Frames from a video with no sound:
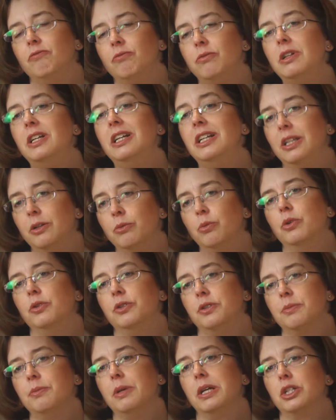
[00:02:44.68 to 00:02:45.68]
really
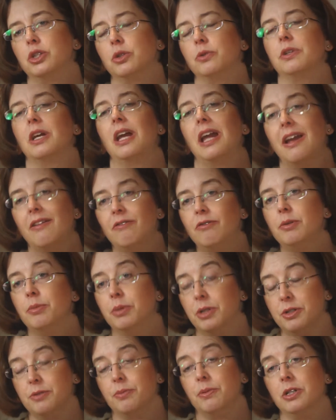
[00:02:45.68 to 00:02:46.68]
want to make sure that
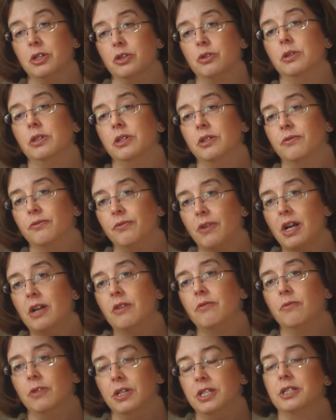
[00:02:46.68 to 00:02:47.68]
everybody's being treated fair
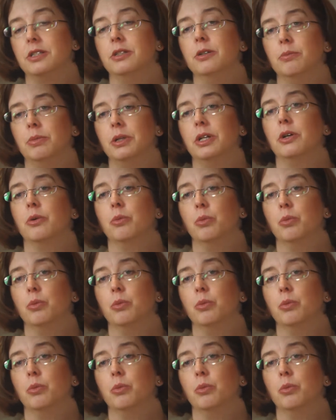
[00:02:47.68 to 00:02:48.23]
and reasonably at